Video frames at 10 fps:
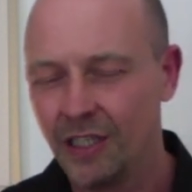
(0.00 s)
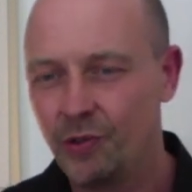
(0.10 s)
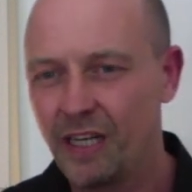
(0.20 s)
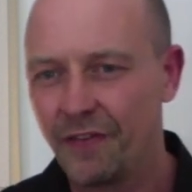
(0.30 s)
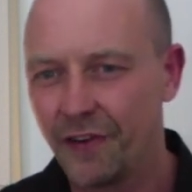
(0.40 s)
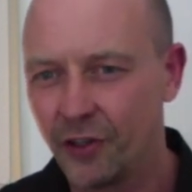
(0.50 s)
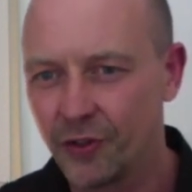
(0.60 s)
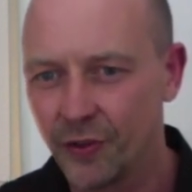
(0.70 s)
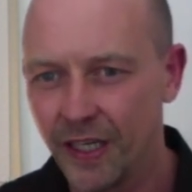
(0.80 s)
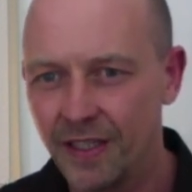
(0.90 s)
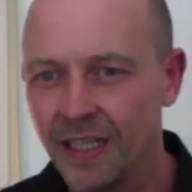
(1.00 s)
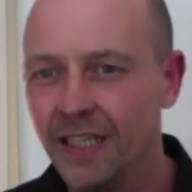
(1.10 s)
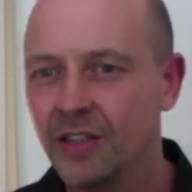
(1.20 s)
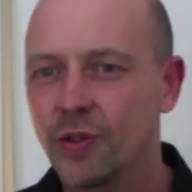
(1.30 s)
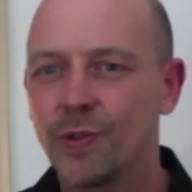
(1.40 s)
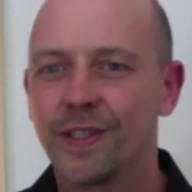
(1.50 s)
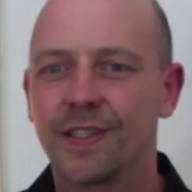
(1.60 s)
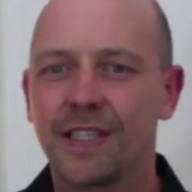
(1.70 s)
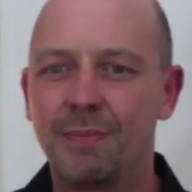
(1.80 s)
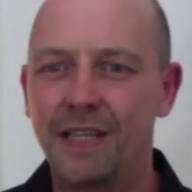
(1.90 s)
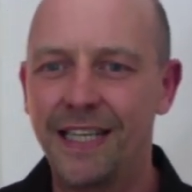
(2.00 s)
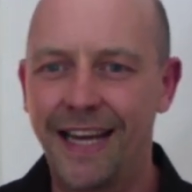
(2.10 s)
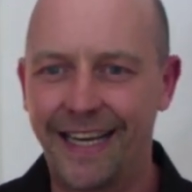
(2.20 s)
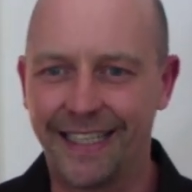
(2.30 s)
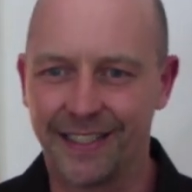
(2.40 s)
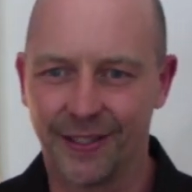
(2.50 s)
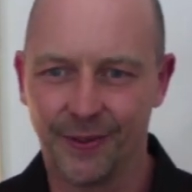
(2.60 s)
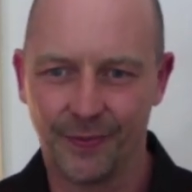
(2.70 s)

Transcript: refer to it to the CP light.